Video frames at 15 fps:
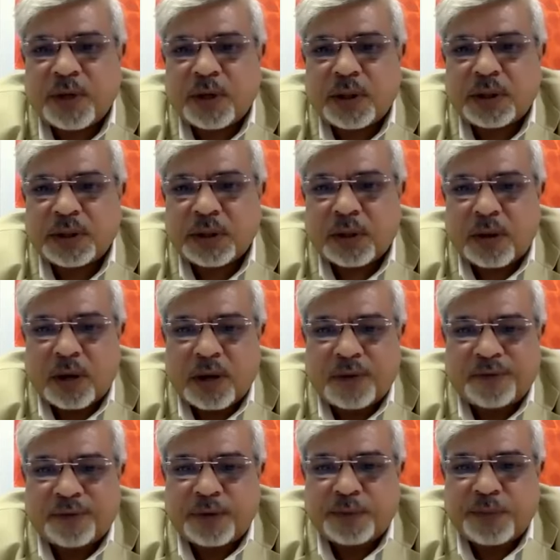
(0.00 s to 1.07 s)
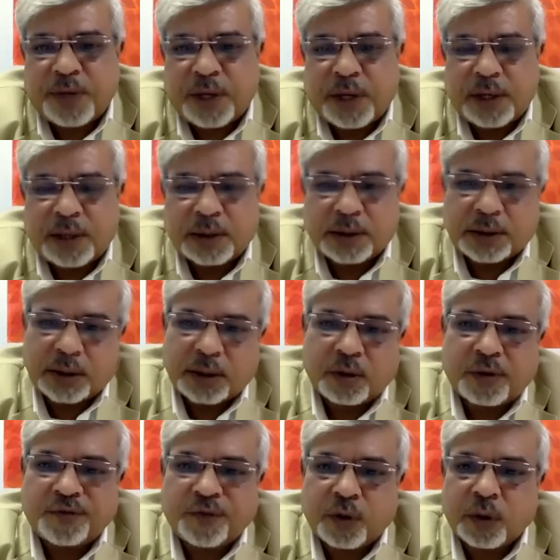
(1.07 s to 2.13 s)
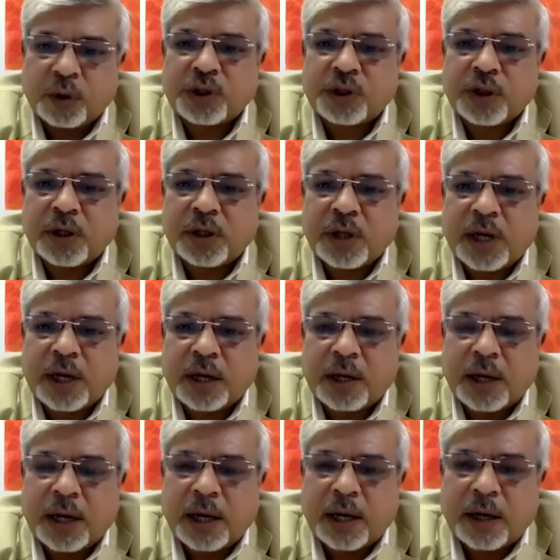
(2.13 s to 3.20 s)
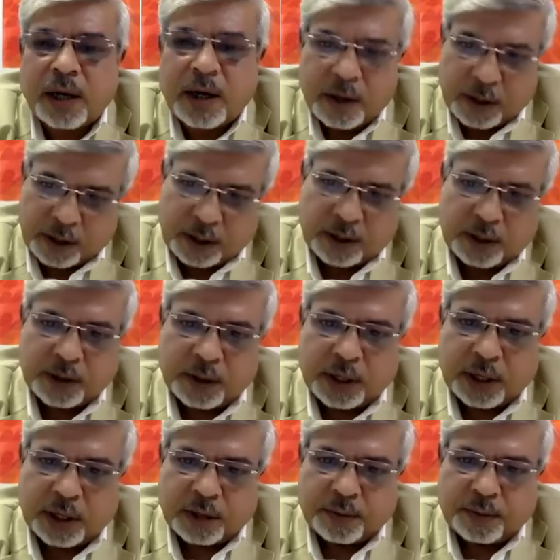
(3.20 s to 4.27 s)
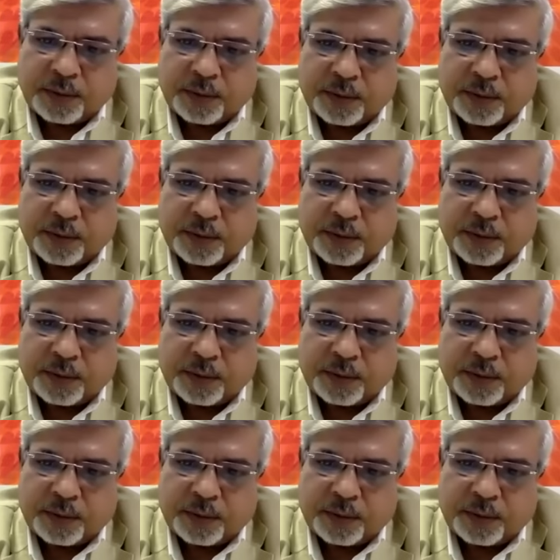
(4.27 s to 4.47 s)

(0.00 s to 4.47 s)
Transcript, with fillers: because a lot of the parents uh, of your children are, are uh,